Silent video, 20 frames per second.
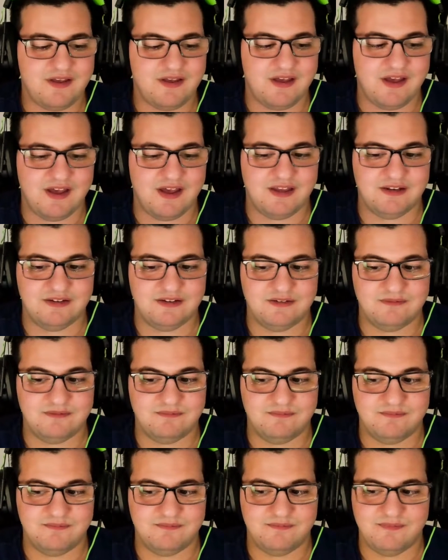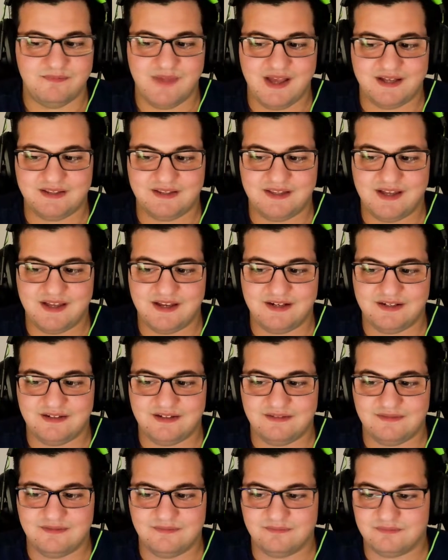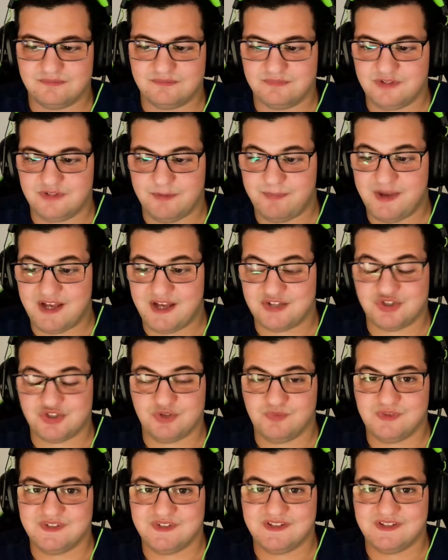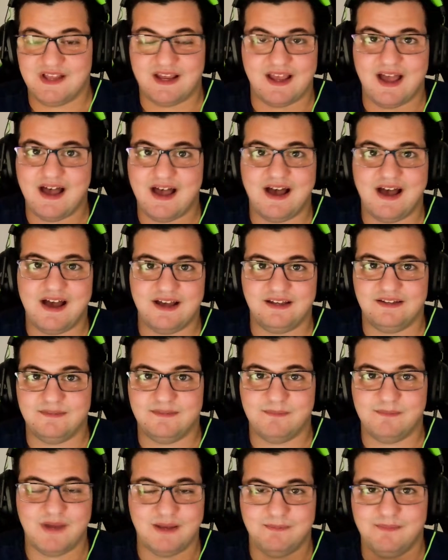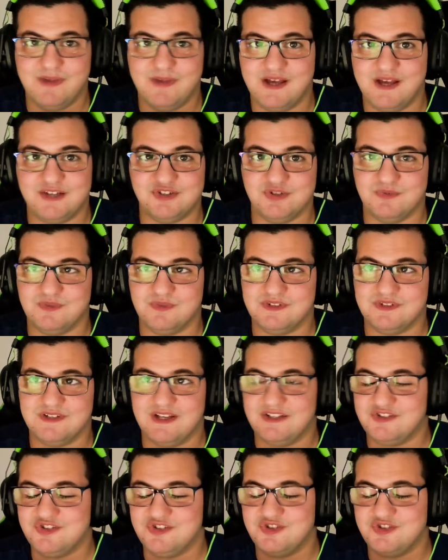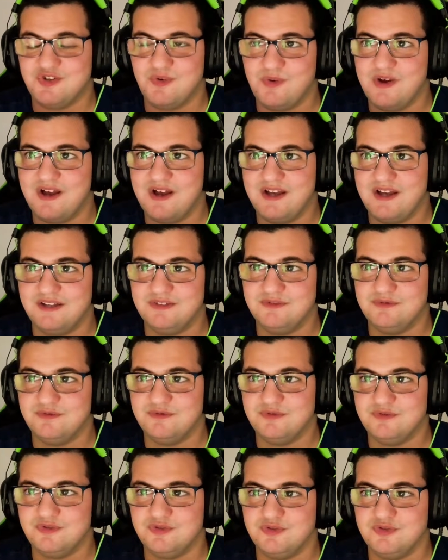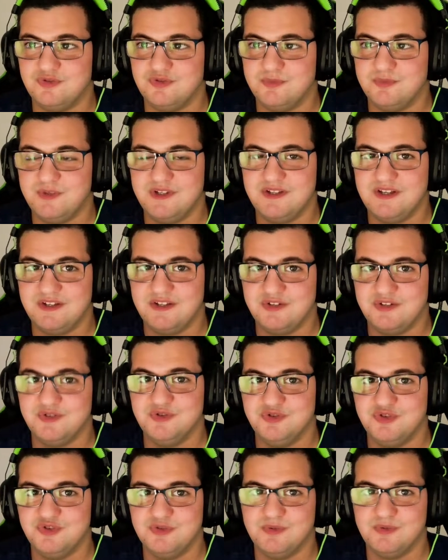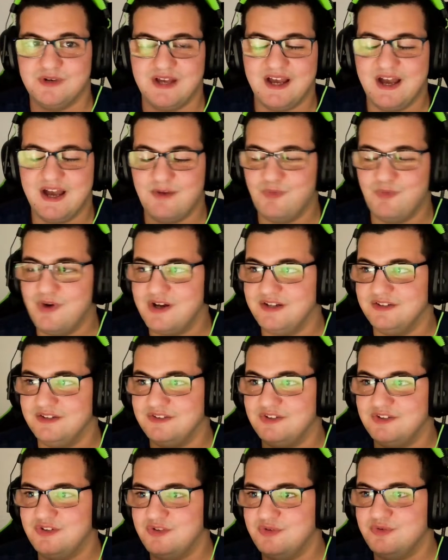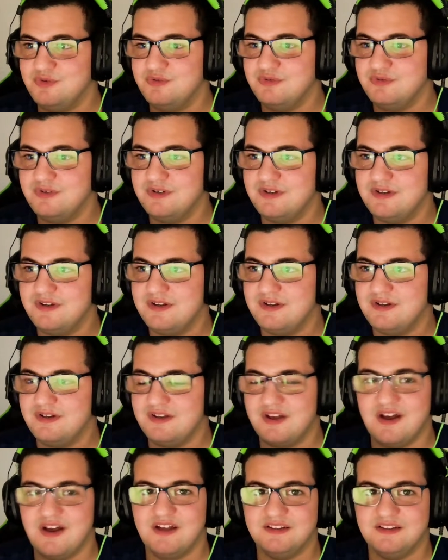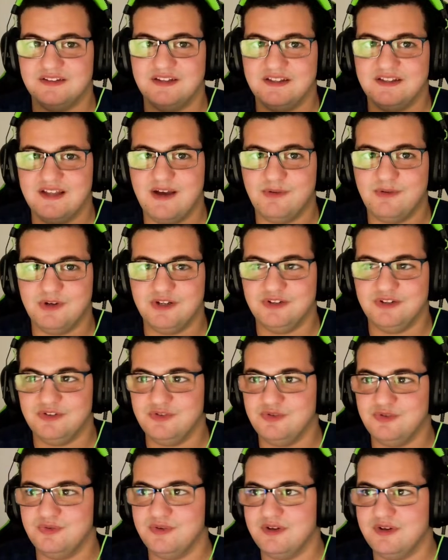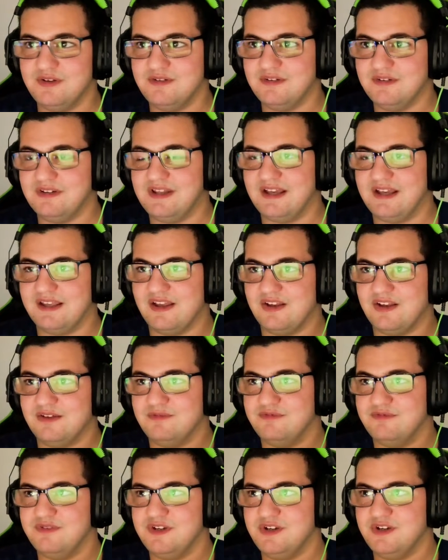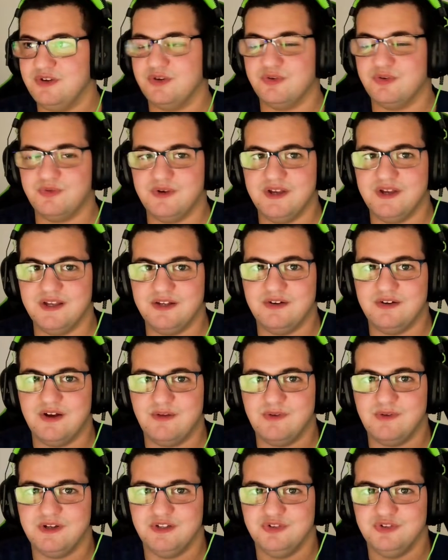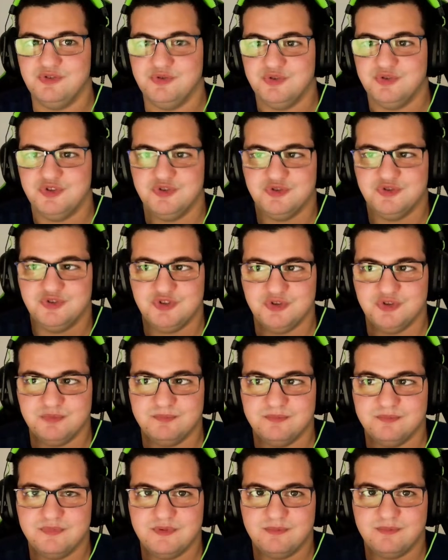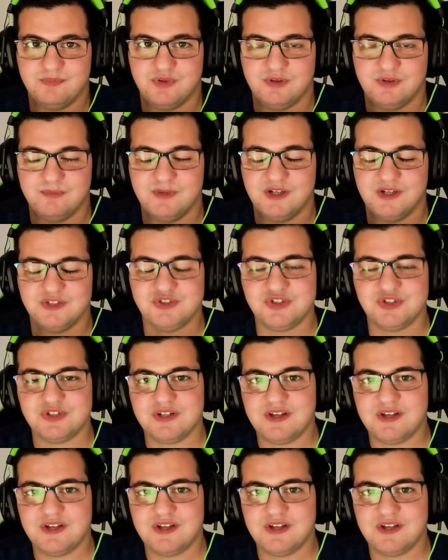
And back then, the passion was like high. My passion was like so high to be a YouTuber. Like, I wanted to do content. I wanted to do like a video creator. I wanted to do YouTube, pretty much.